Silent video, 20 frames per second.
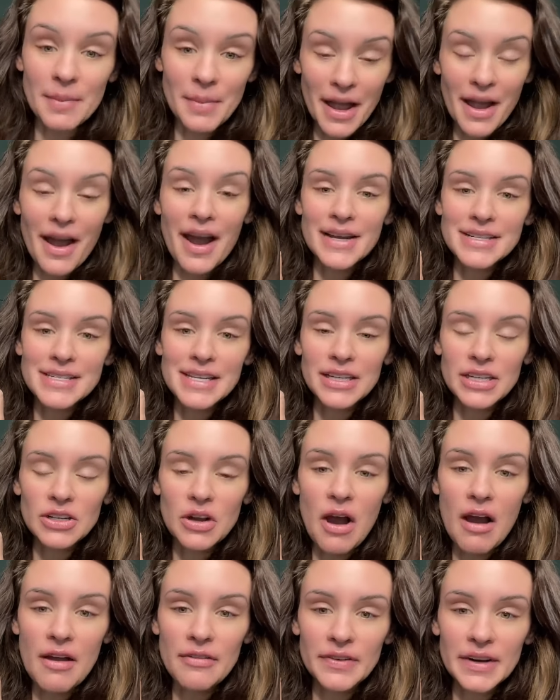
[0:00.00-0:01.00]
go get my high ticket
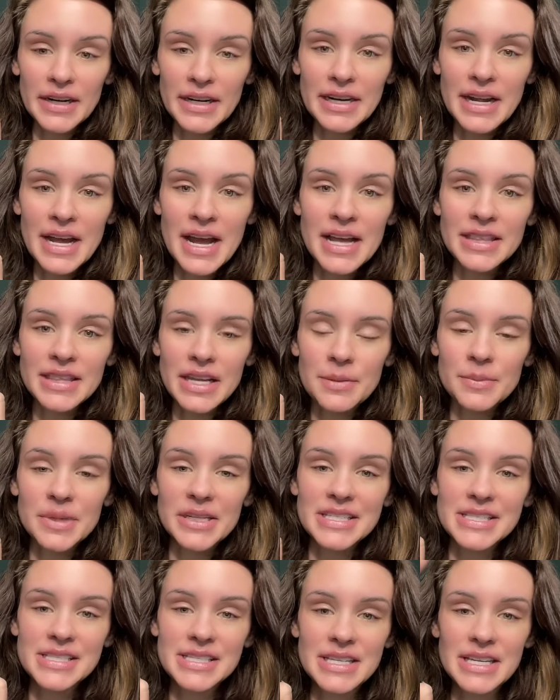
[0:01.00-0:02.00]
offer that I'm
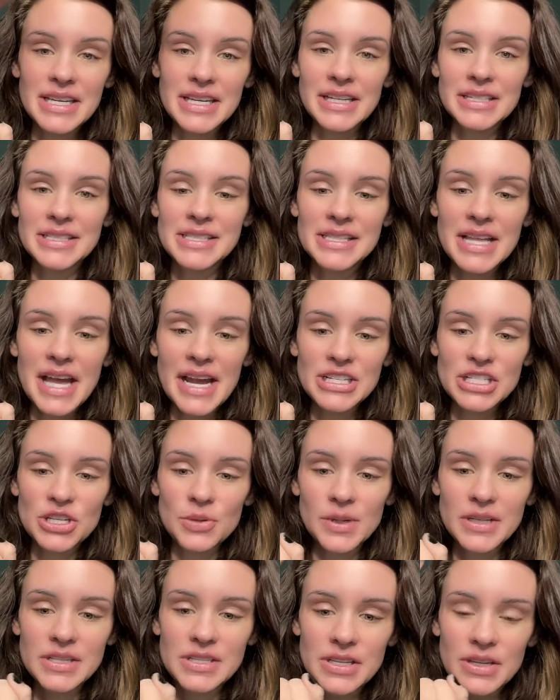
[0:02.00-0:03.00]
going to sneak and slide
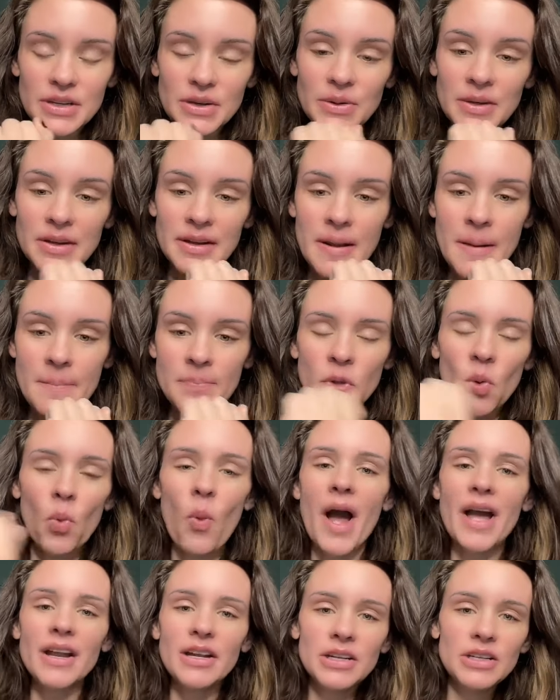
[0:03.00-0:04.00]
you into.
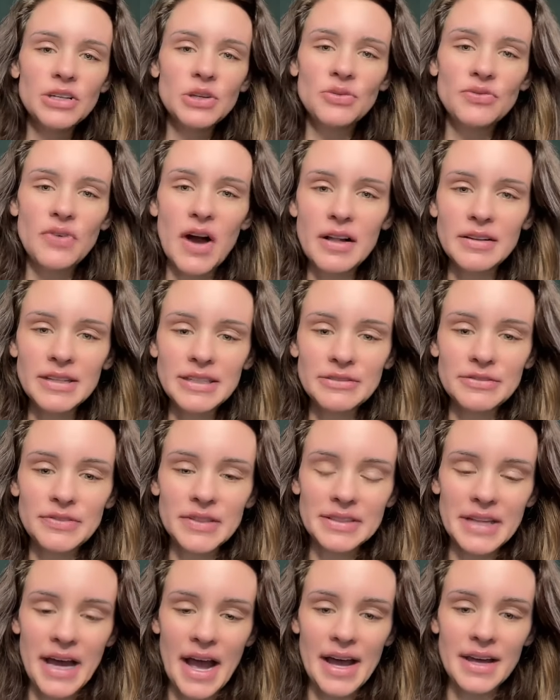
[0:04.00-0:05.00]
Why are you falling
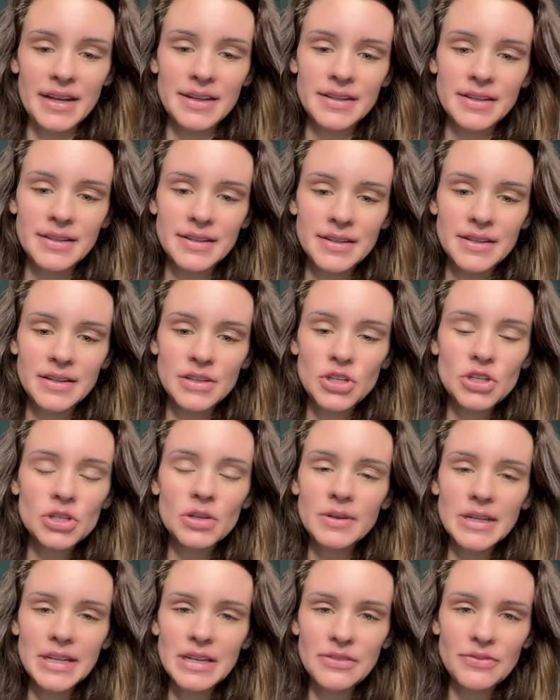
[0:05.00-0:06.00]
for that? You
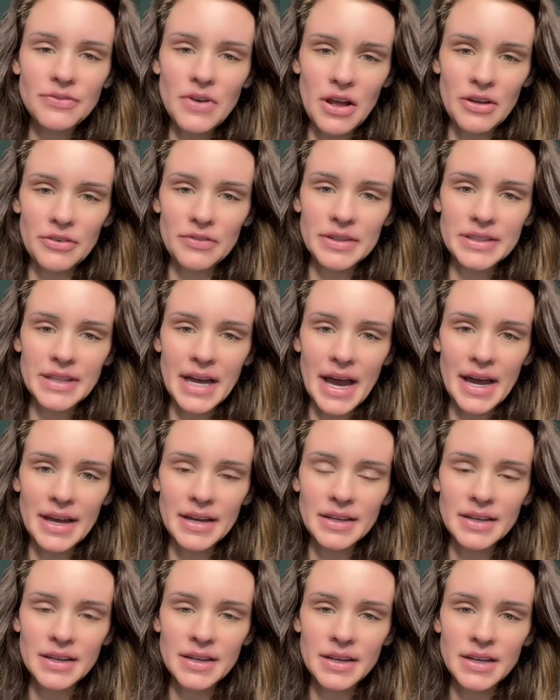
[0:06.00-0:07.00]
don't need to fall for
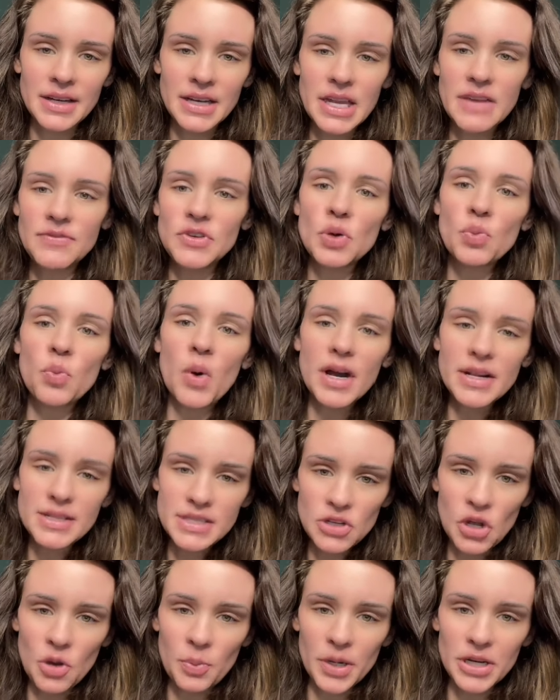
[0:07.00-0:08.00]
that. If you
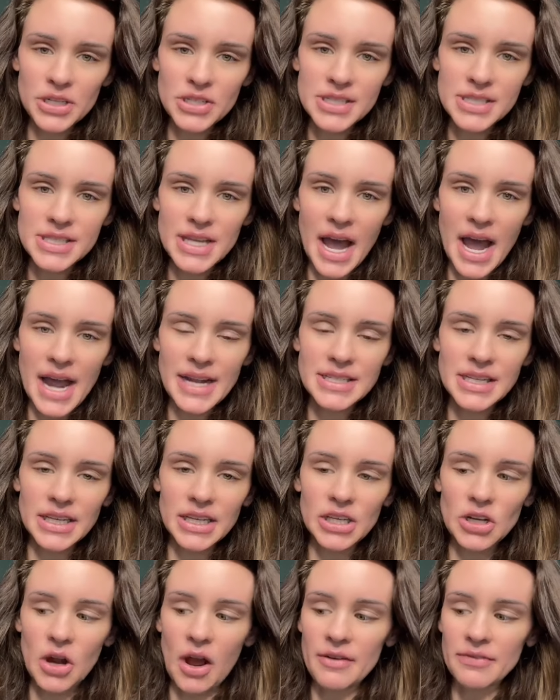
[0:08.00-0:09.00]
want to go purchase a high
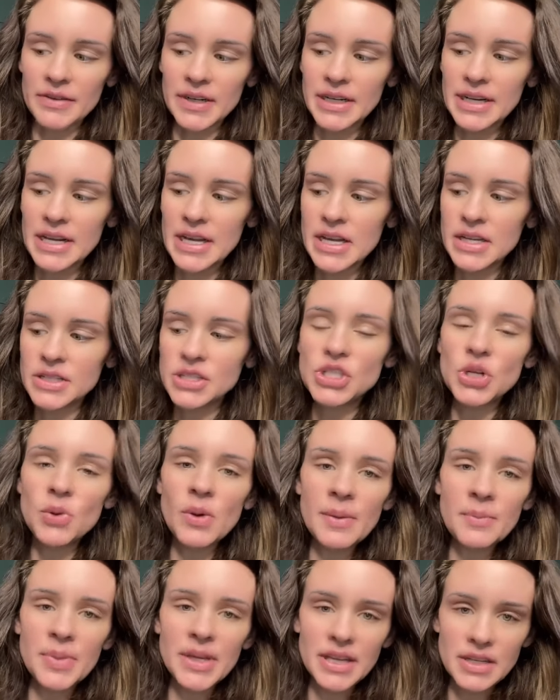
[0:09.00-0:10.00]
ticket offer, do
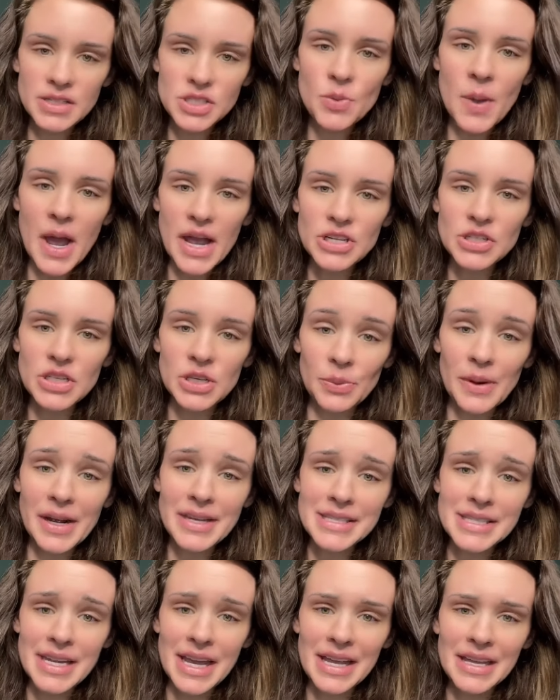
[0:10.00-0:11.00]
it because you actually
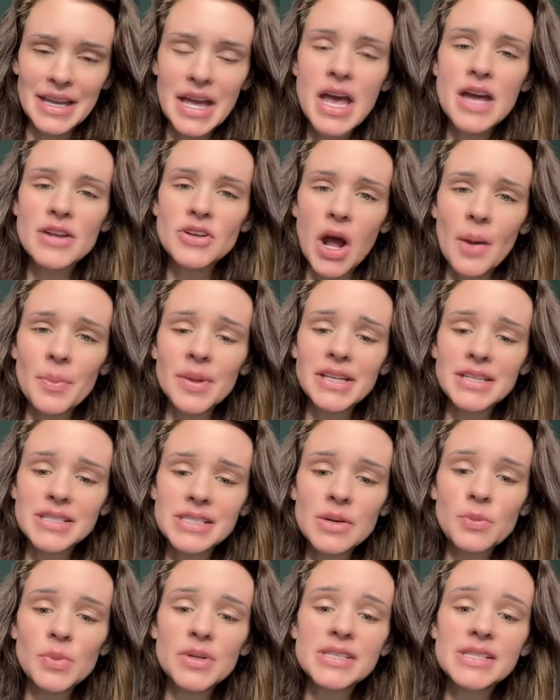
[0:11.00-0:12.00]
resonate, not
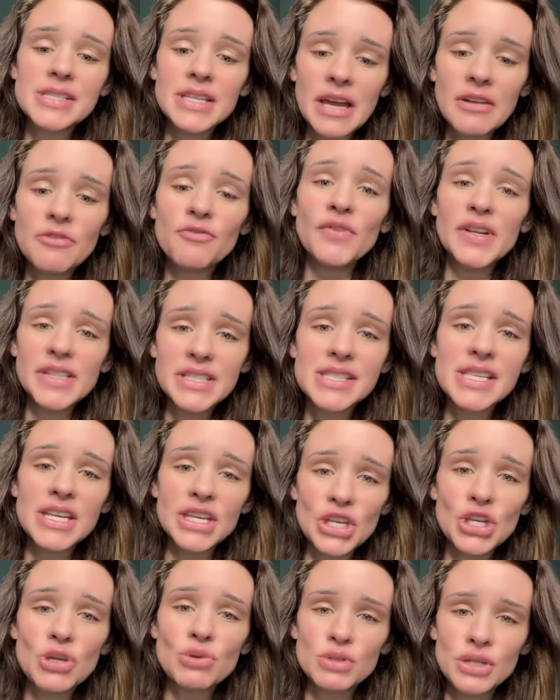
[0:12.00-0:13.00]
because someone's
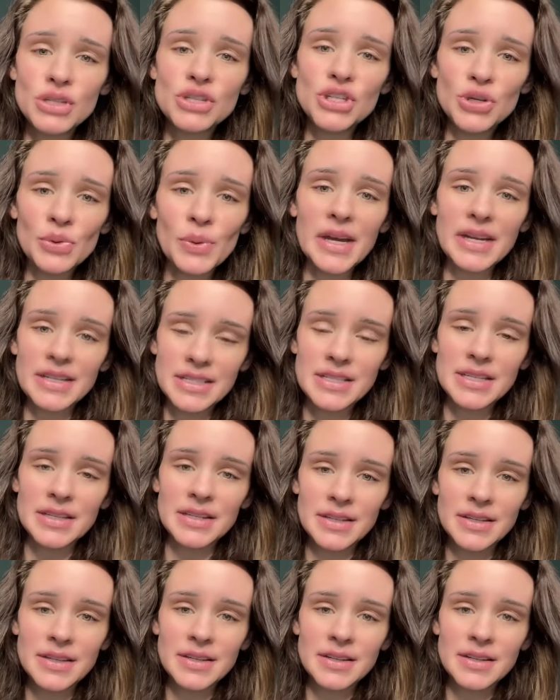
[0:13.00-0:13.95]
convincing you to do it.